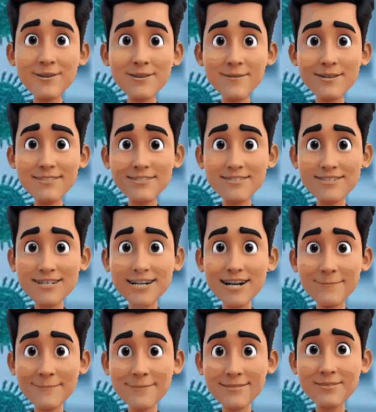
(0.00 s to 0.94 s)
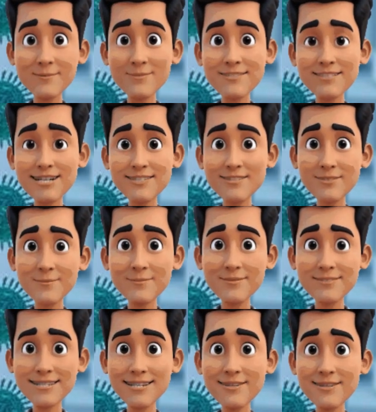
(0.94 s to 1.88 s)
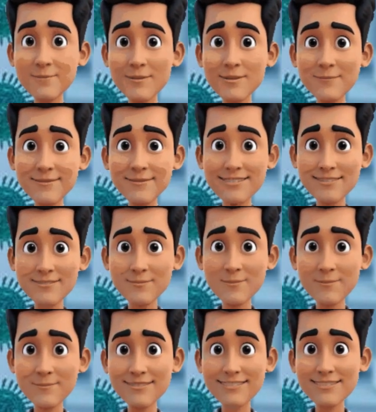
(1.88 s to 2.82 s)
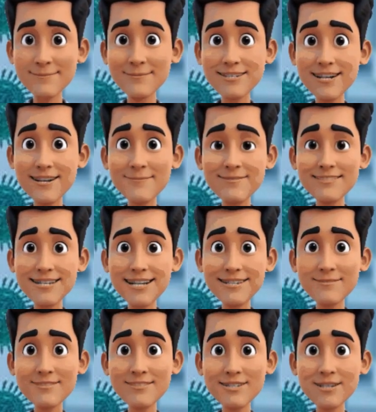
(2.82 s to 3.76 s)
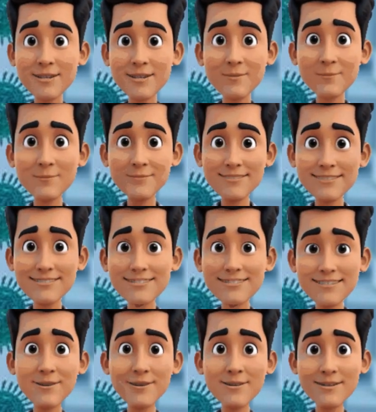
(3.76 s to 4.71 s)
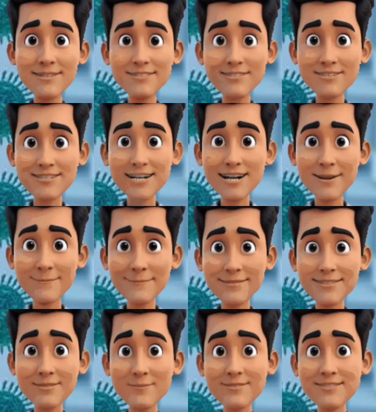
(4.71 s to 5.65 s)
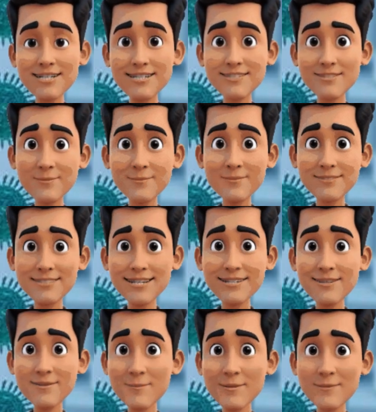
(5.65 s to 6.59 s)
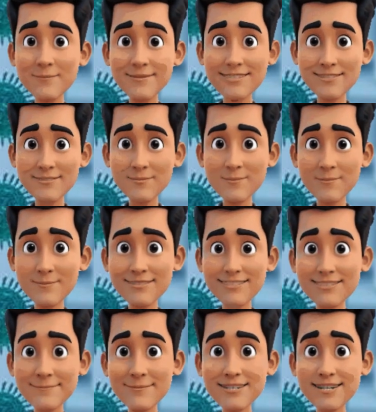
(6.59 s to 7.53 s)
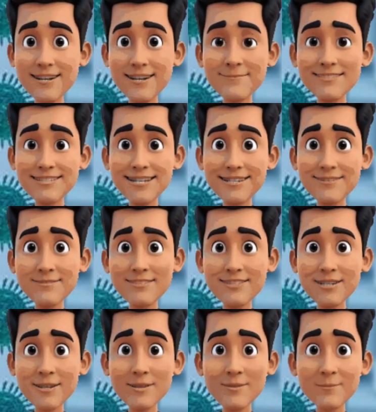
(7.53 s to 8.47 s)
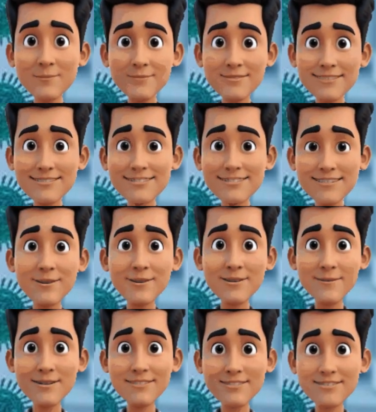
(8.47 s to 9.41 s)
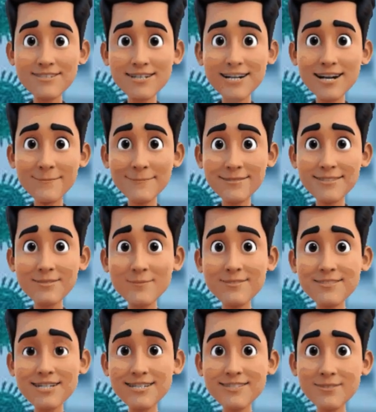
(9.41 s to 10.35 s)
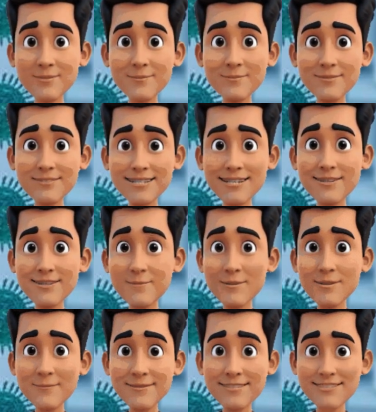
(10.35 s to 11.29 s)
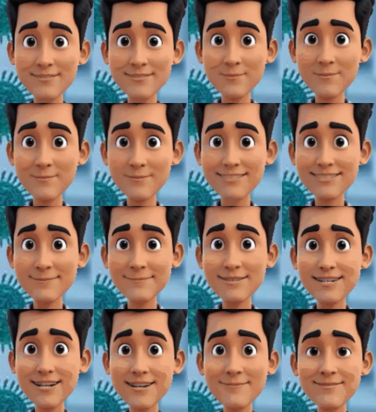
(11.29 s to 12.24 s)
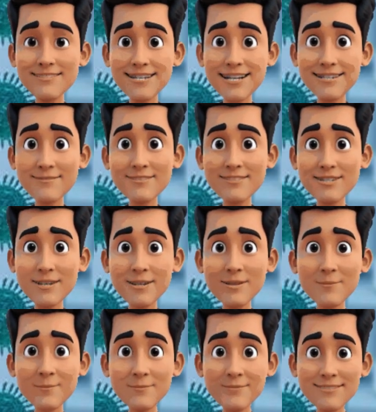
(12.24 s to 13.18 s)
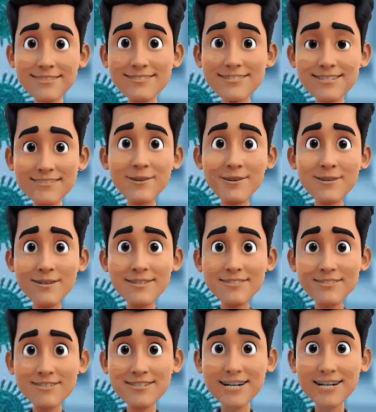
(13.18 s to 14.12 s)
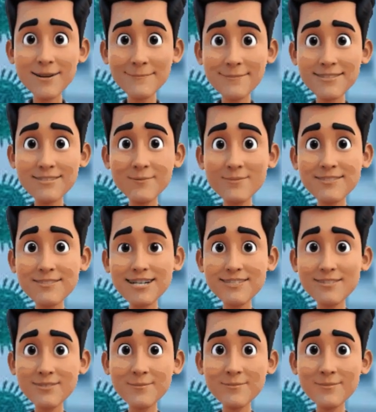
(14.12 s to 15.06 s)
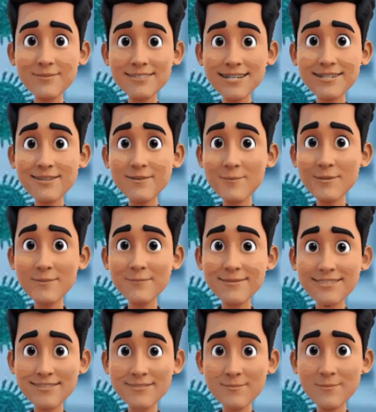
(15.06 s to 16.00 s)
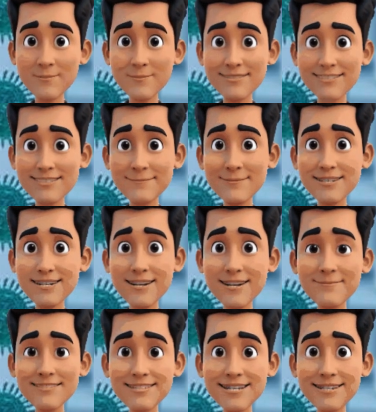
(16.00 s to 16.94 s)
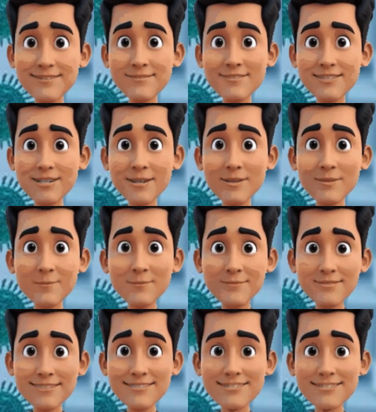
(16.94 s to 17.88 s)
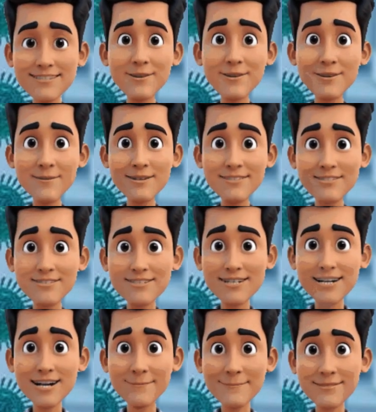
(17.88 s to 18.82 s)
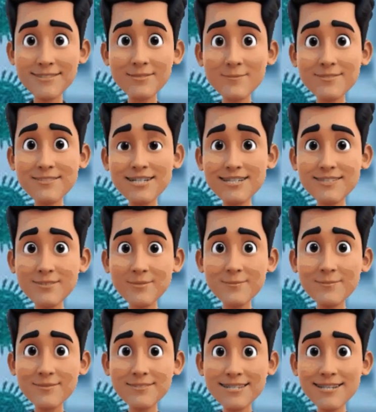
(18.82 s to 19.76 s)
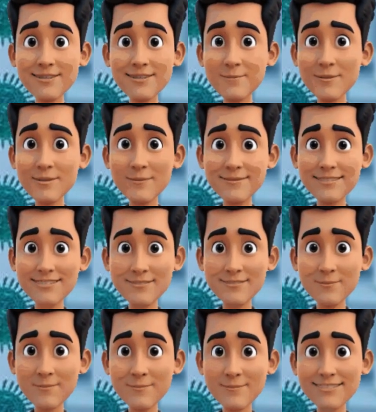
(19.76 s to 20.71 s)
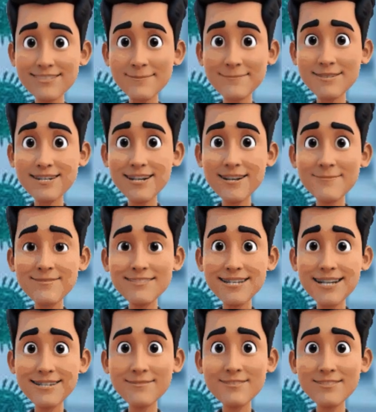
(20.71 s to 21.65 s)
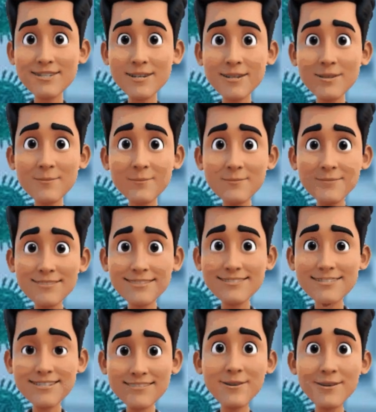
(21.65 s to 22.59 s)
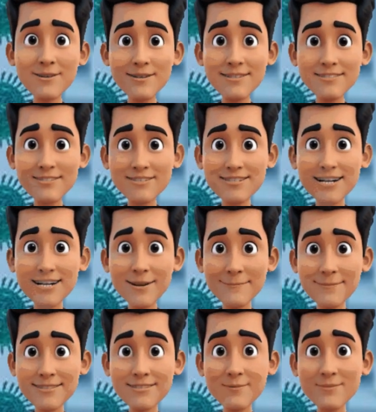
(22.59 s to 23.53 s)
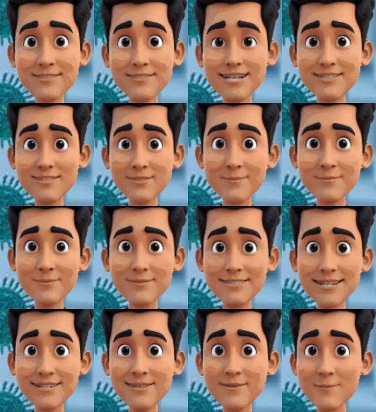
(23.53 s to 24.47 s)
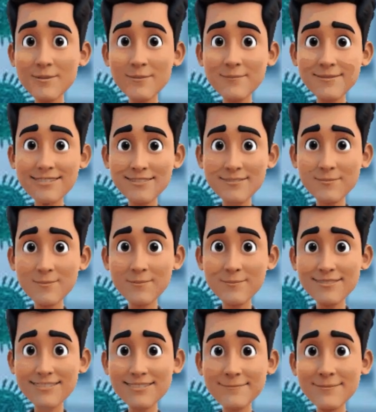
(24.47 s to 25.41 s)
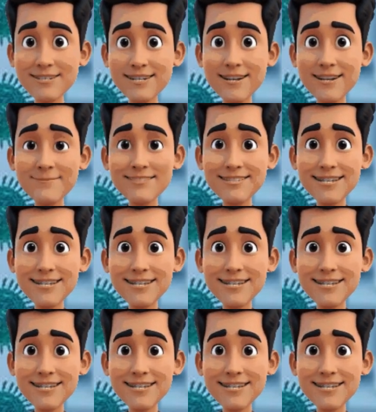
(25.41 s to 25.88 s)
from bacterial fever. Viral fevers are caused by viruses and usually resolve without antibiotics. Bacterial fevers, on the other hand, need proper diagnosis and antibiotic treatment. Viral fevers often bring more fatigue and muscle pain, while bacterial infections may have localized signs. Only a doctor can confirm the difference through symptoms and tests. Who is at higher risk?